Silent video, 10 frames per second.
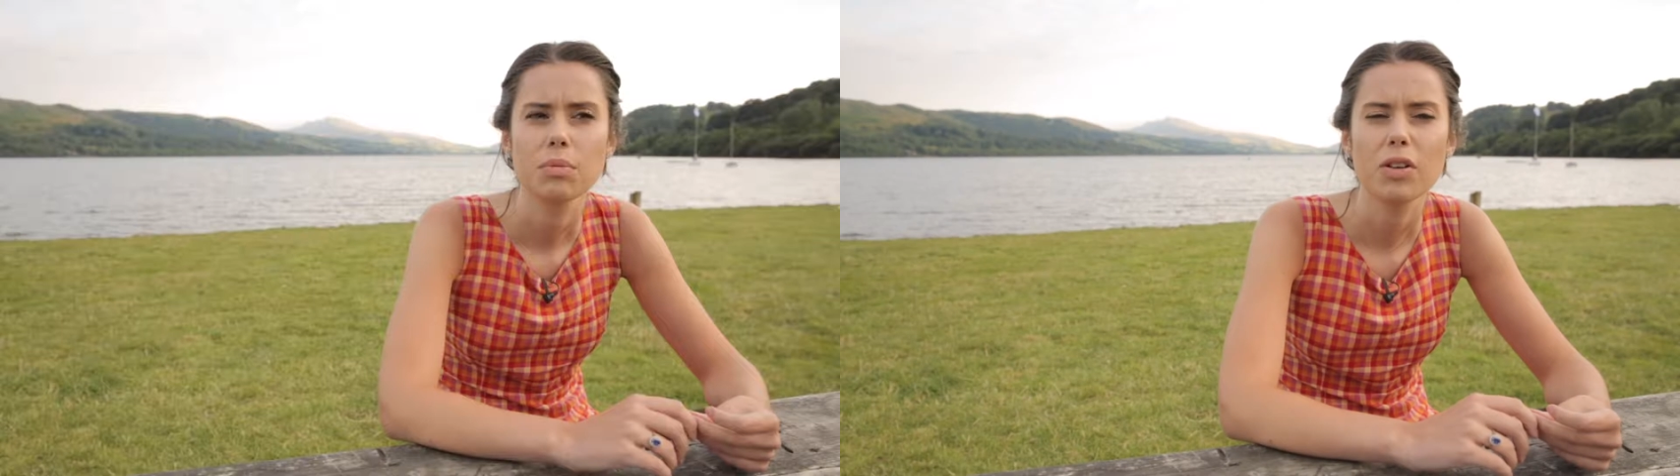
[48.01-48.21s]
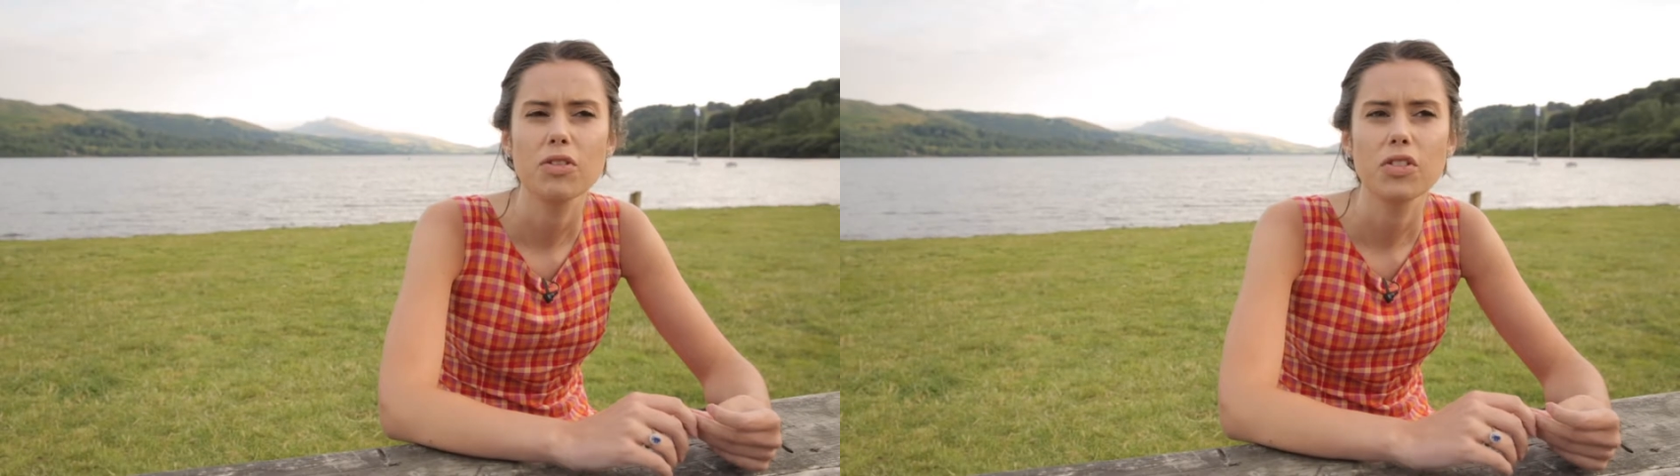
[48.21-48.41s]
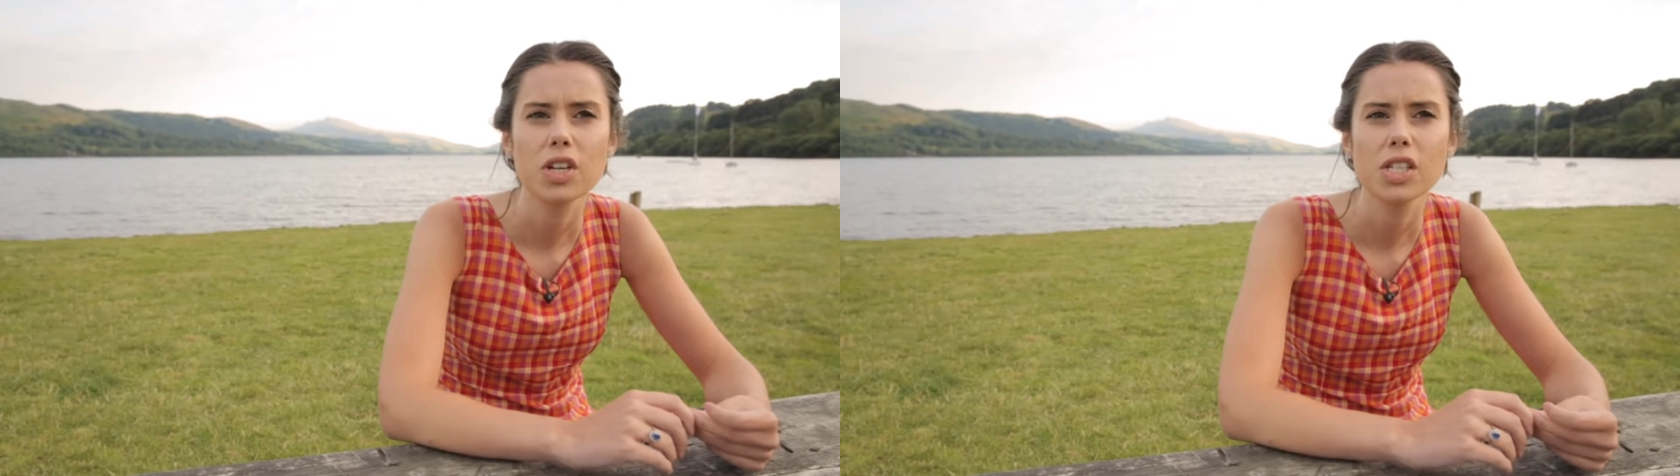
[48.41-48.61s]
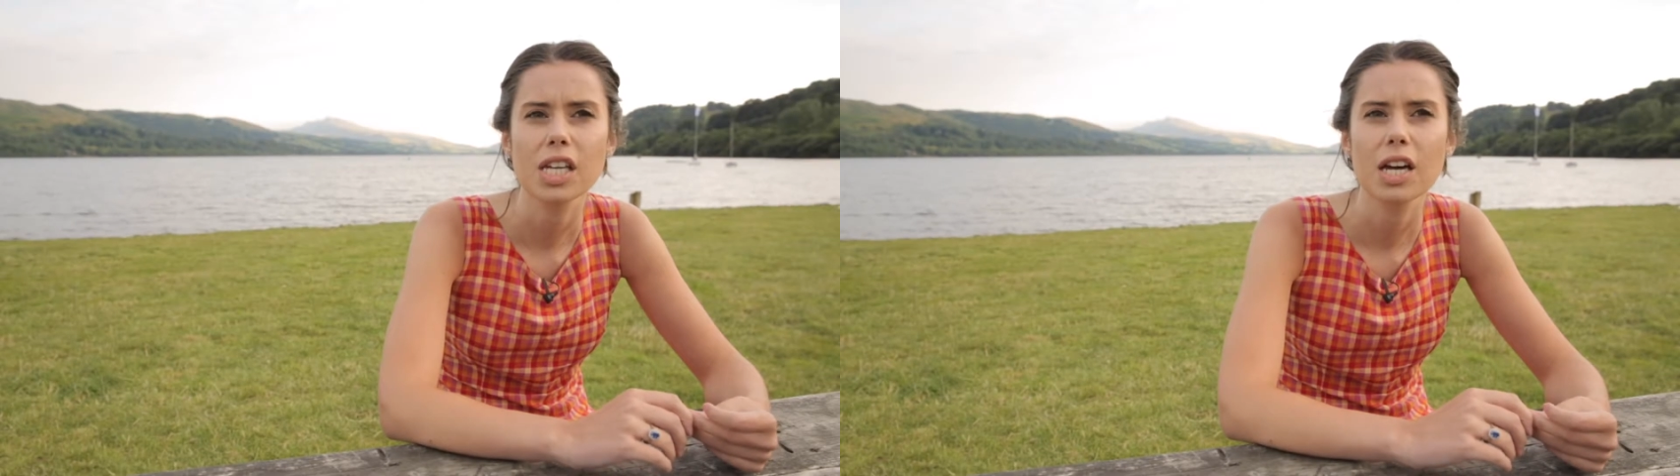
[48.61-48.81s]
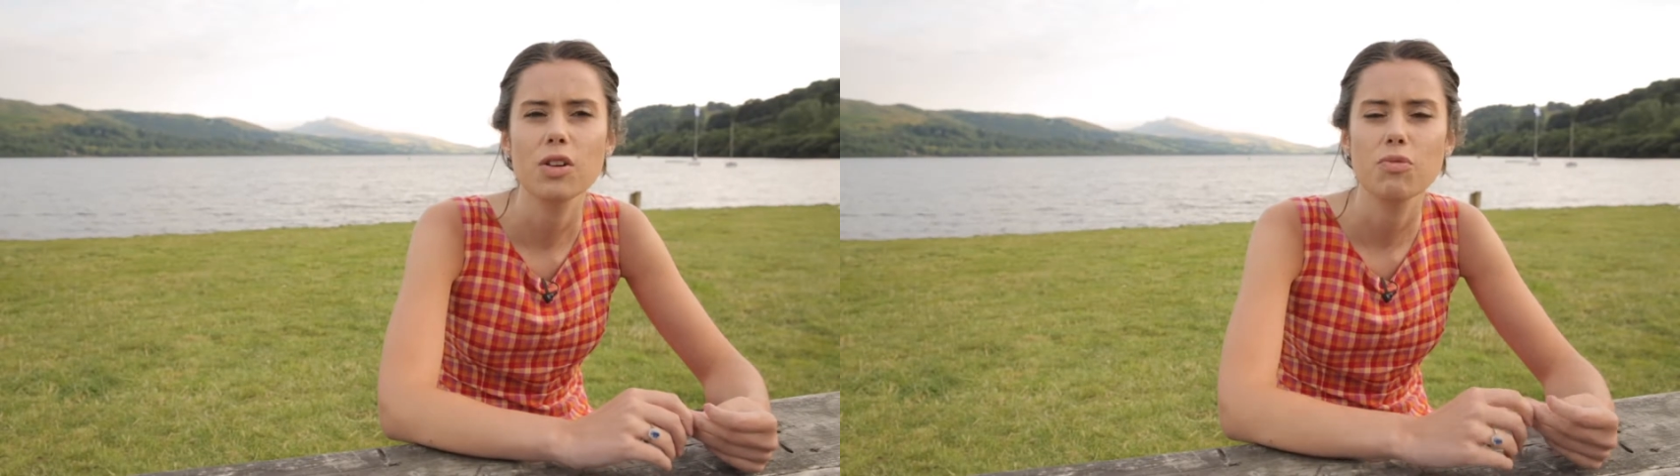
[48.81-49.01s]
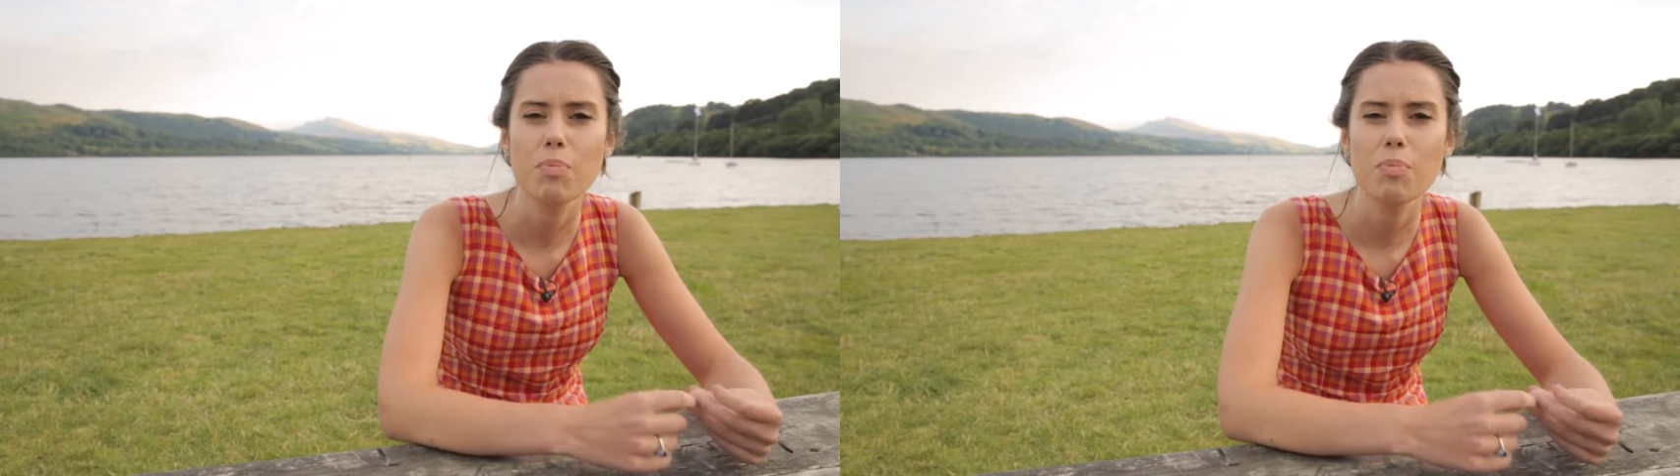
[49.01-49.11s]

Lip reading: My first kind of